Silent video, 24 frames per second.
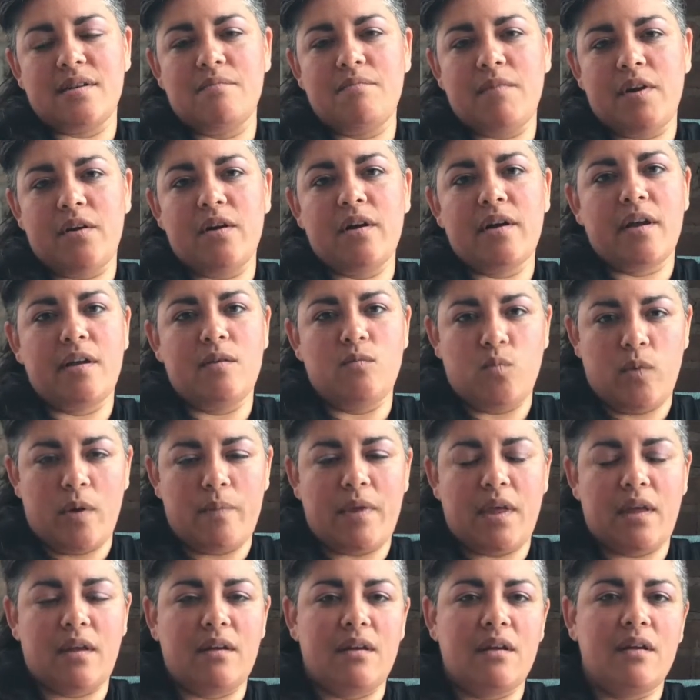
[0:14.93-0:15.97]
American
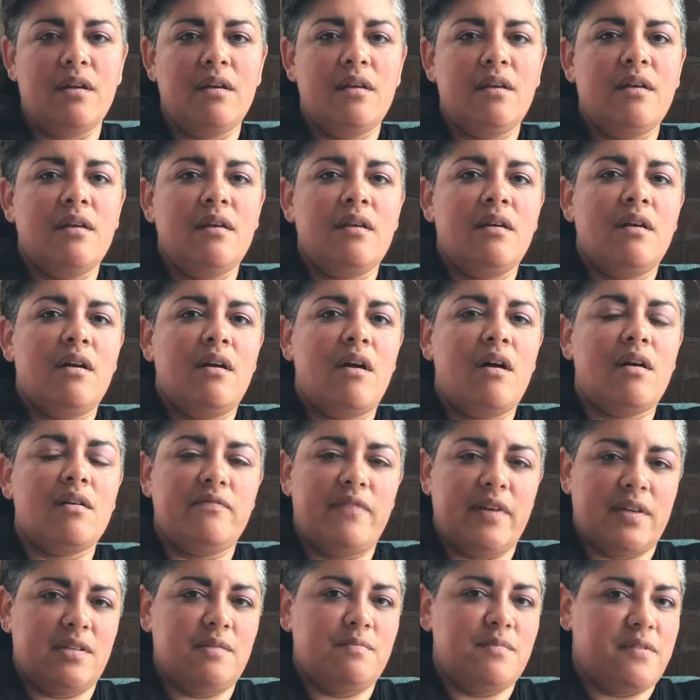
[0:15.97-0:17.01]
women are
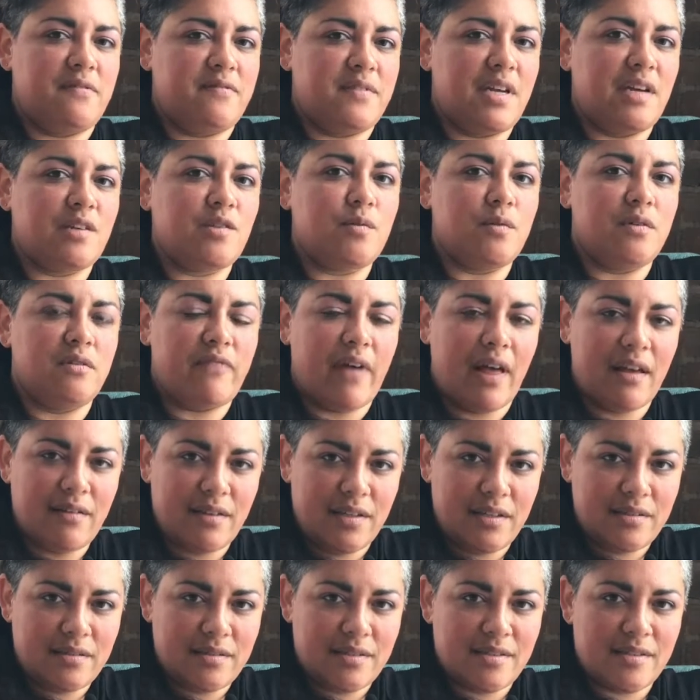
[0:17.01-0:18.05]
victims of sexual
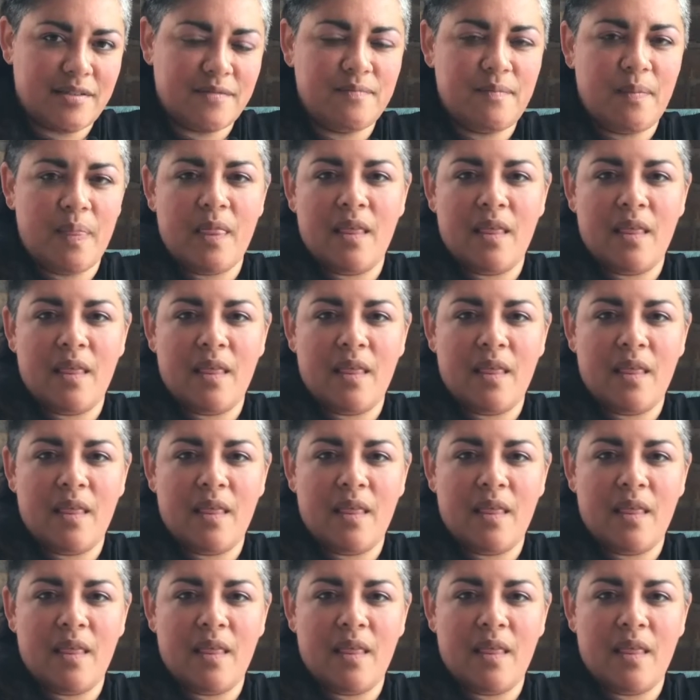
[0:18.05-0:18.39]
violence.